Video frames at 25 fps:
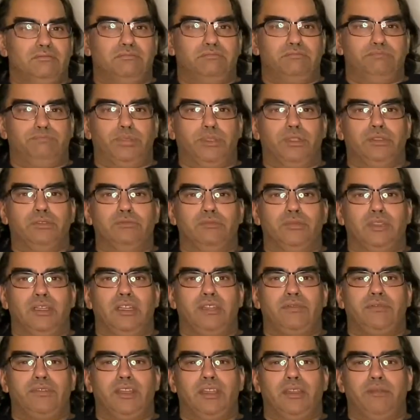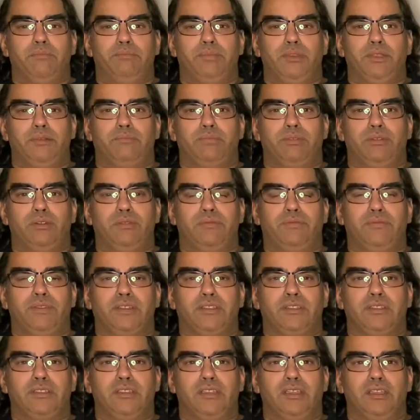Boom, I've got bit
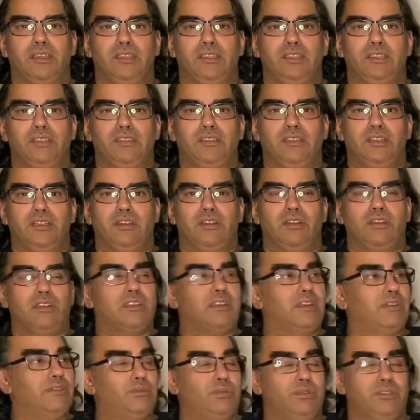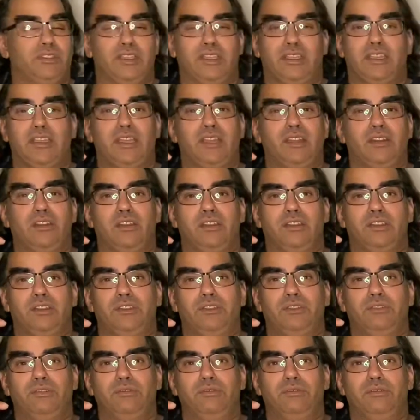perfect Neil Young archives, which I cannot
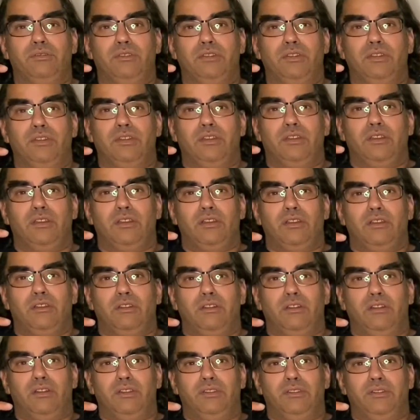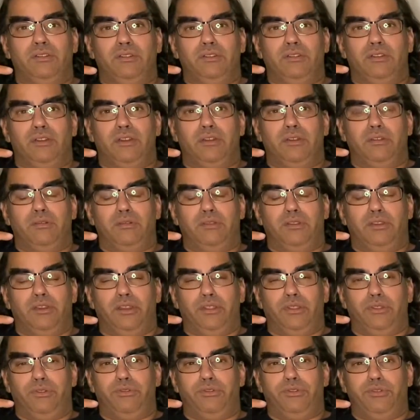do
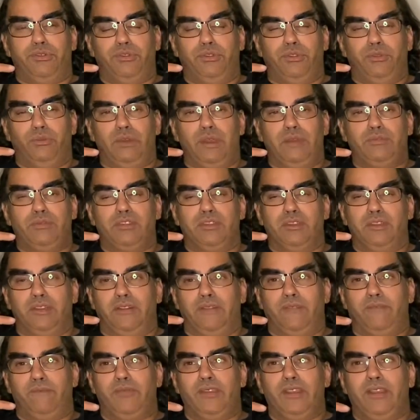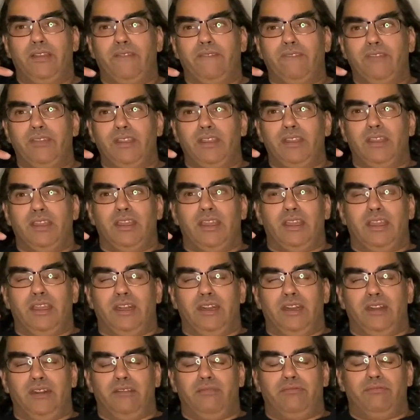on through the website.
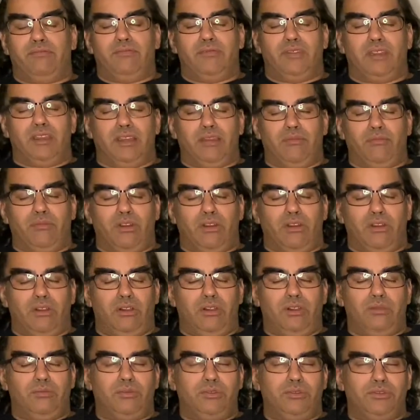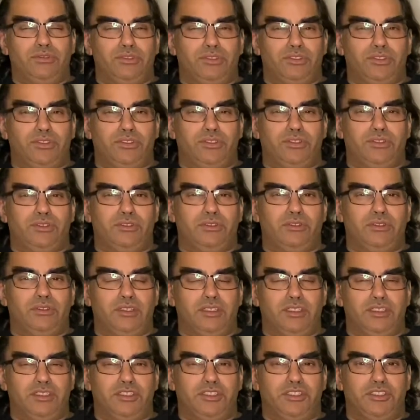And I'm almost sure
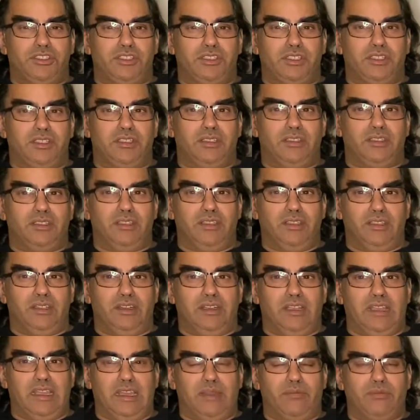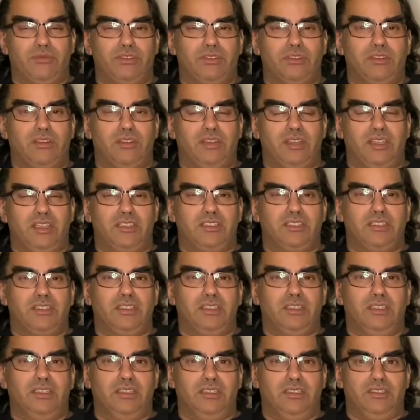as shit that Amazon
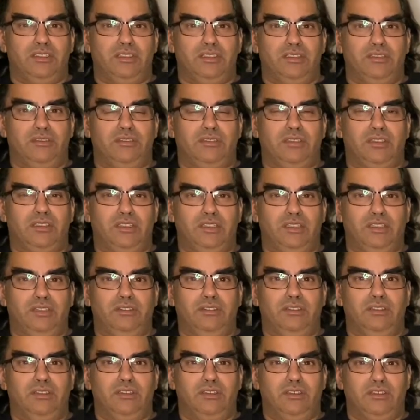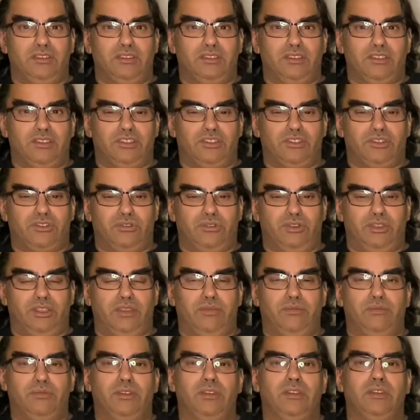HD is using Neil Young's
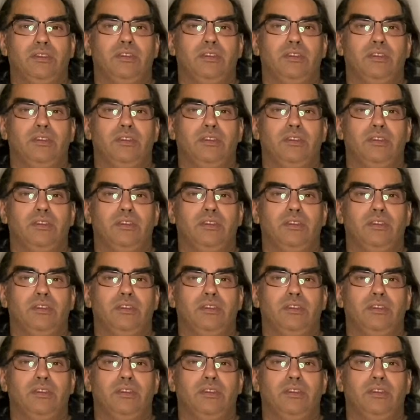Extreme